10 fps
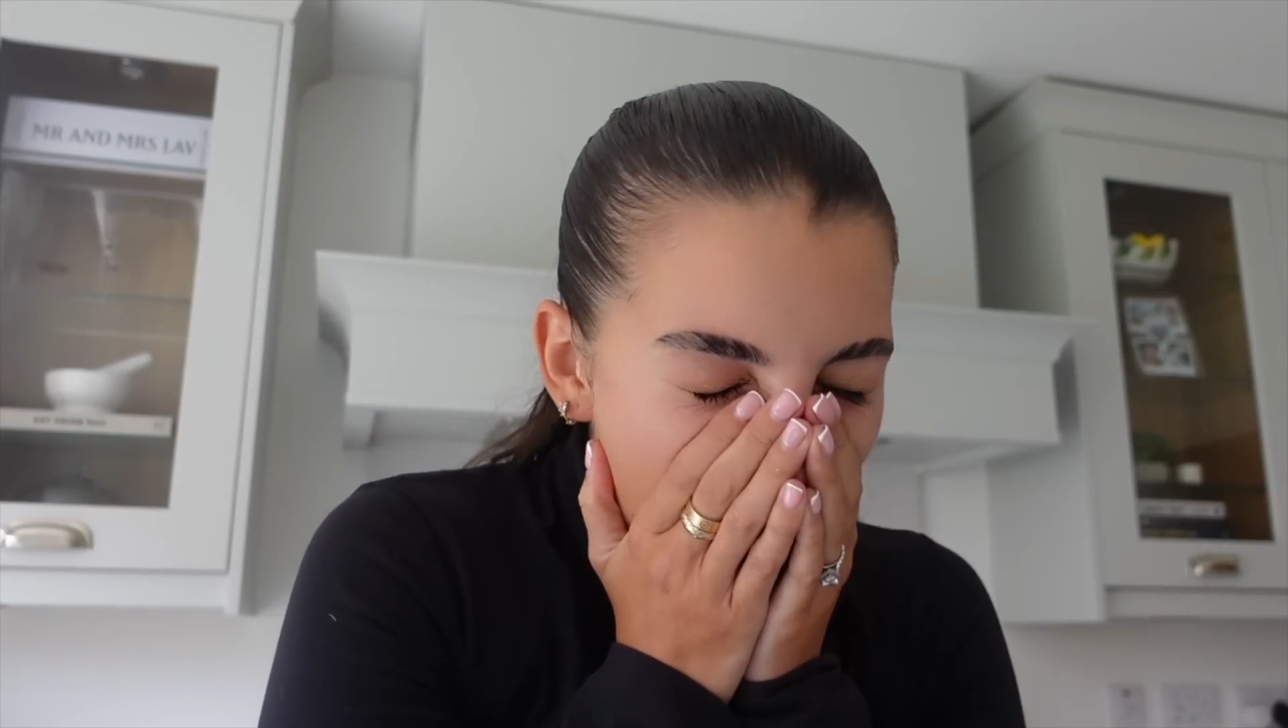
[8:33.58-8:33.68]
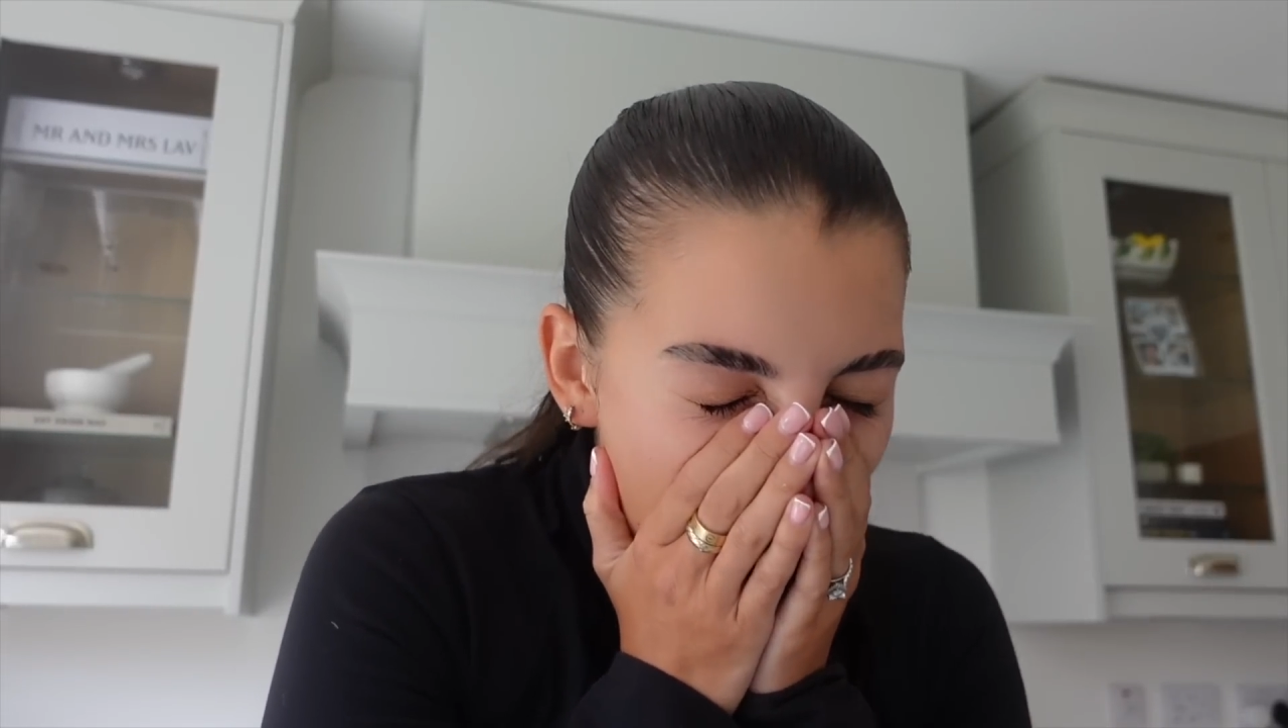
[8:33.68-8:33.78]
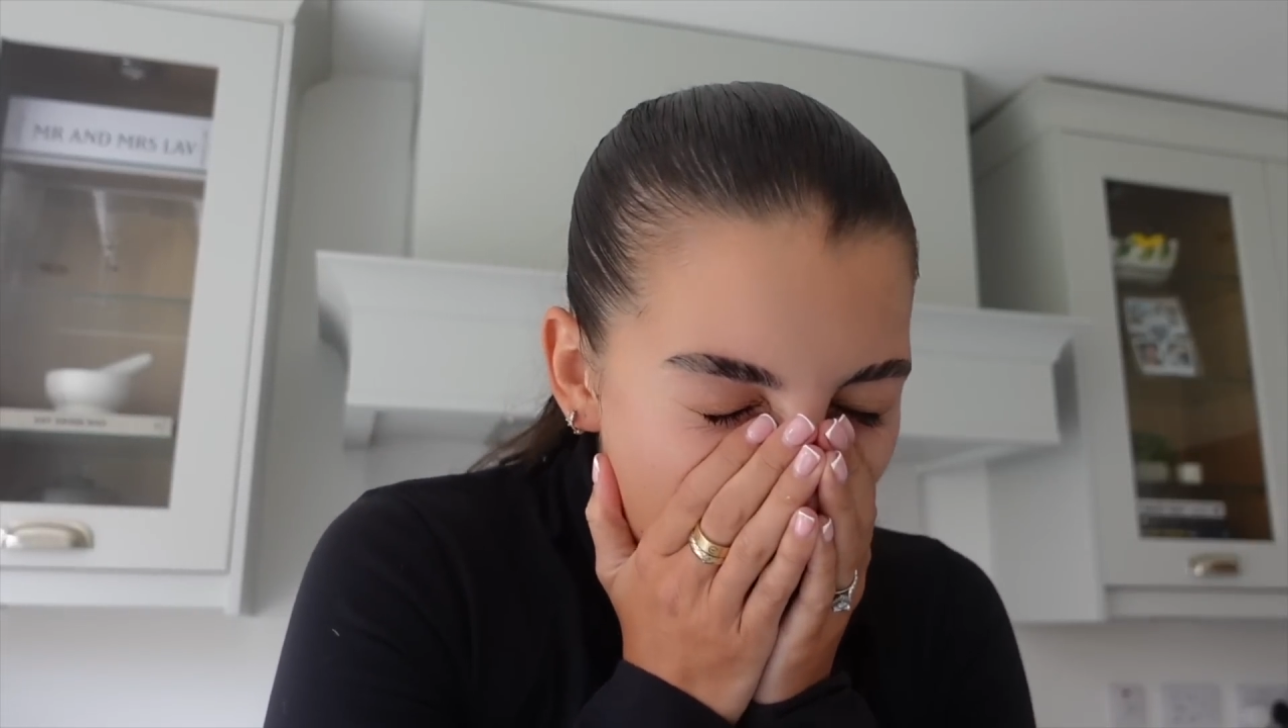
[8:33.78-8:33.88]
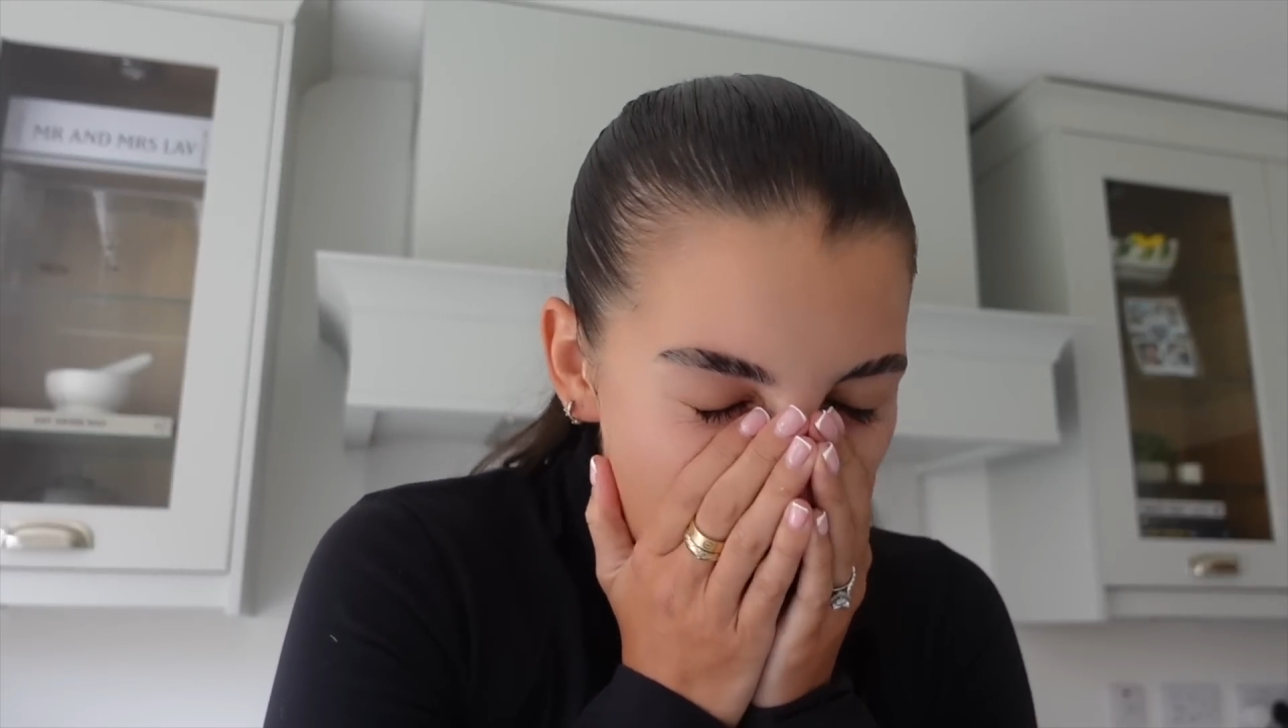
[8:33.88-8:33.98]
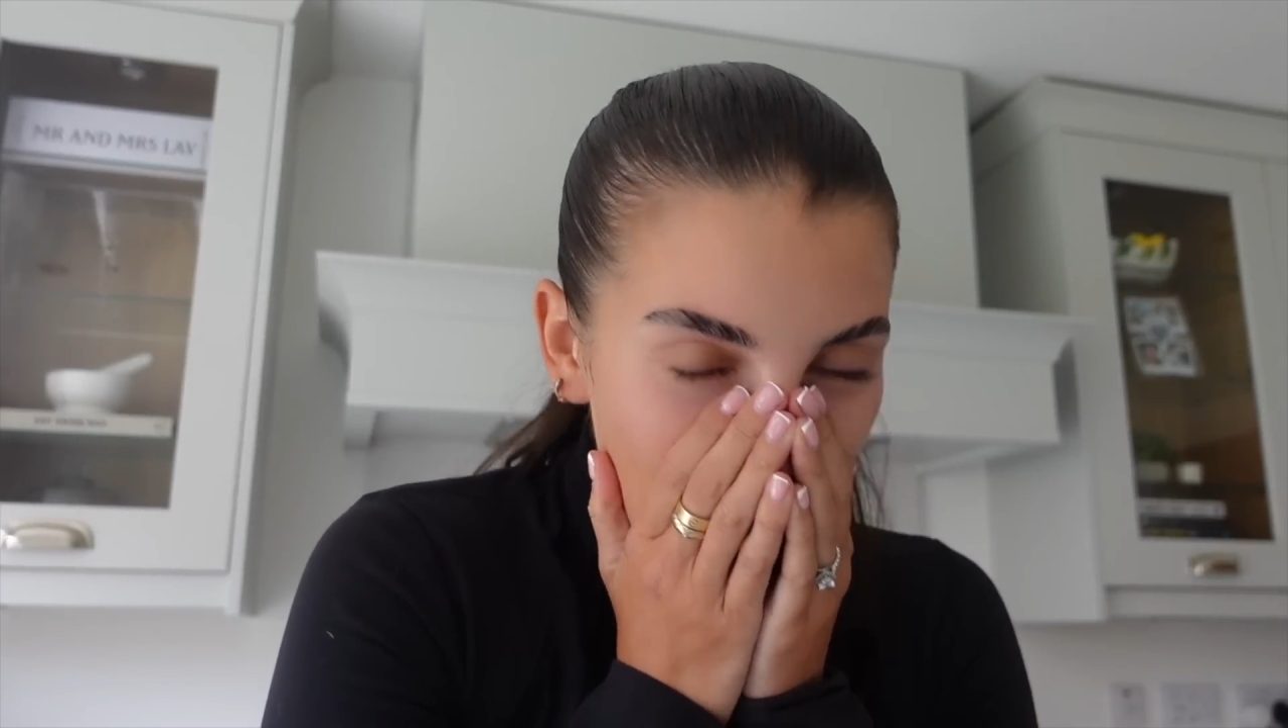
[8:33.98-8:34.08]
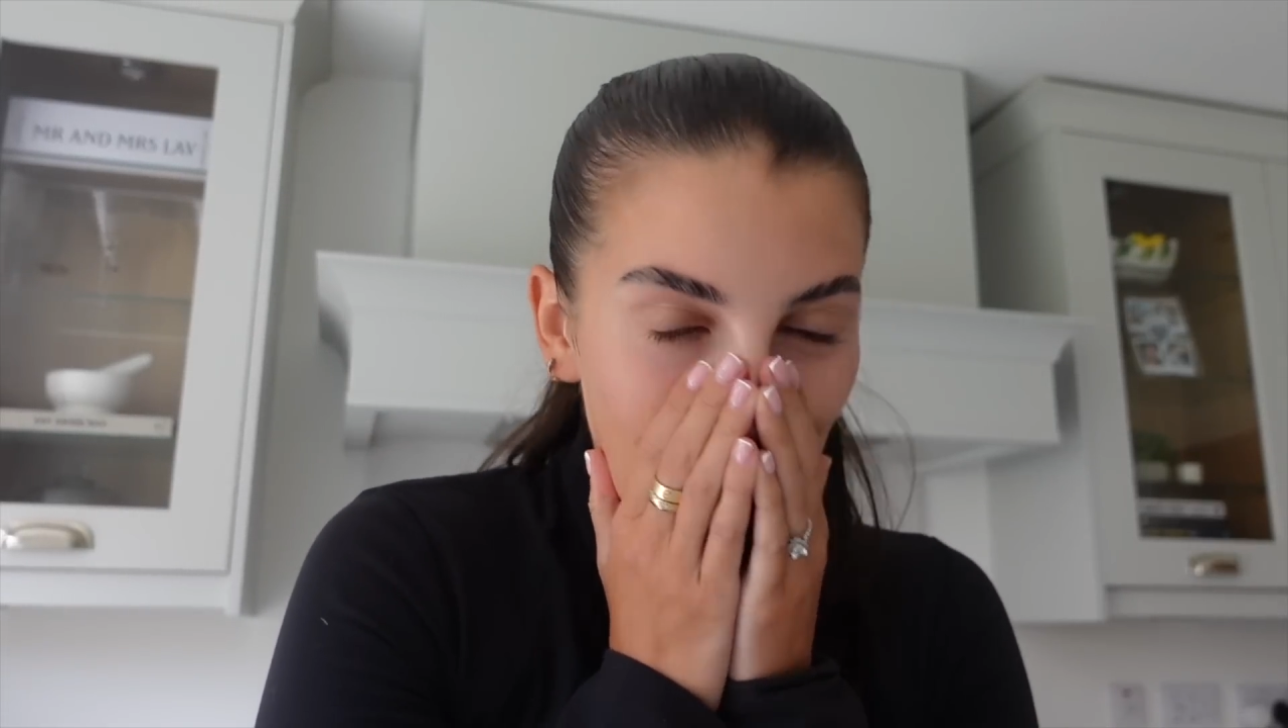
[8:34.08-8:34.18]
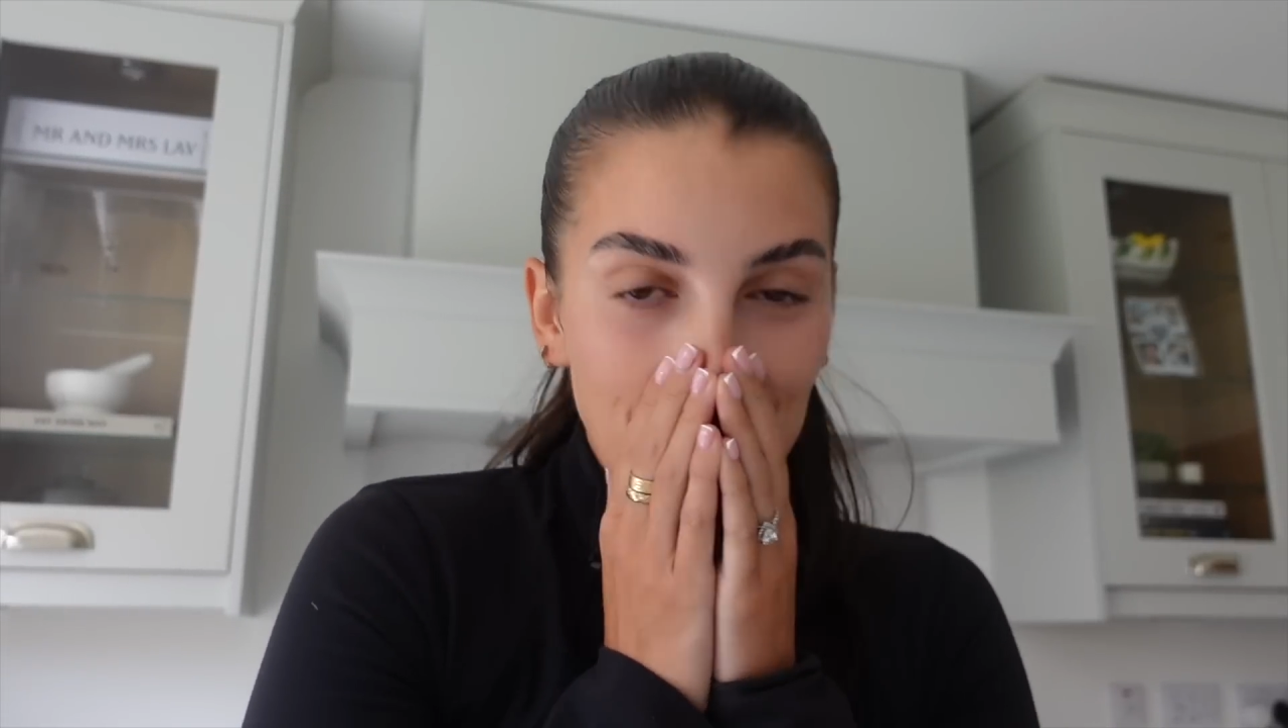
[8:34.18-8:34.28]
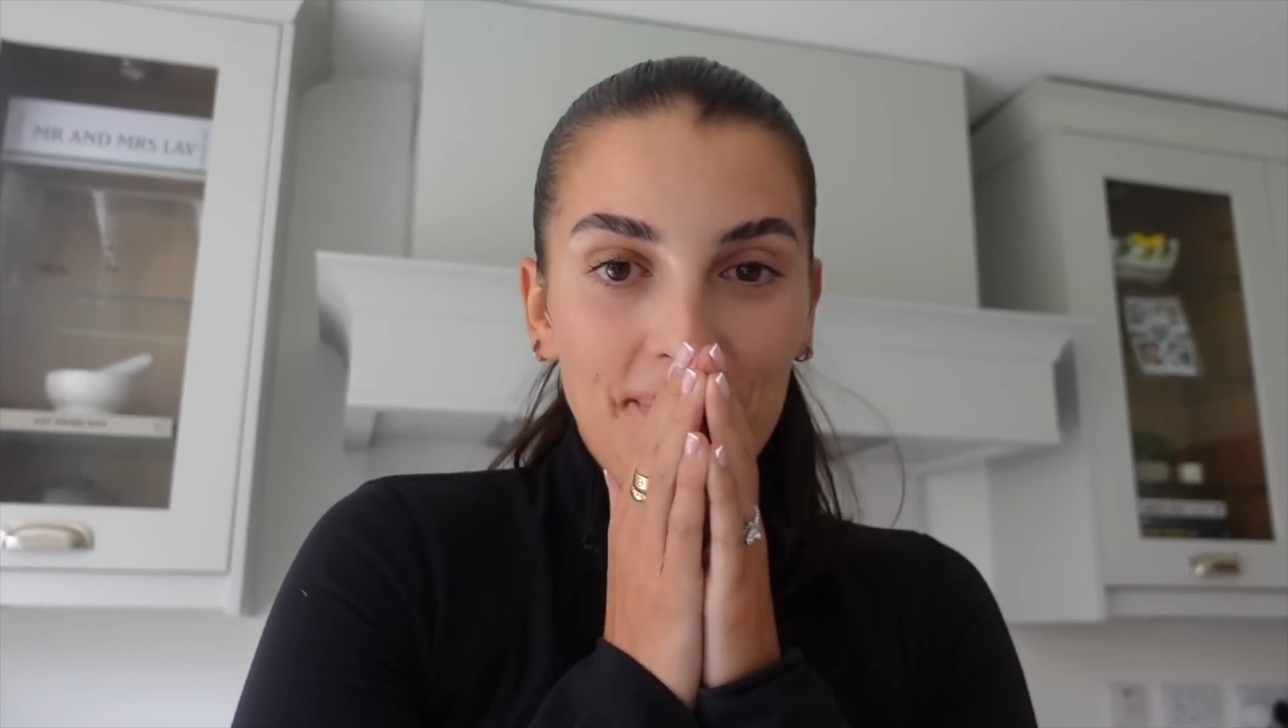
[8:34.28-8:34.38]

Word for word: Ooh, oh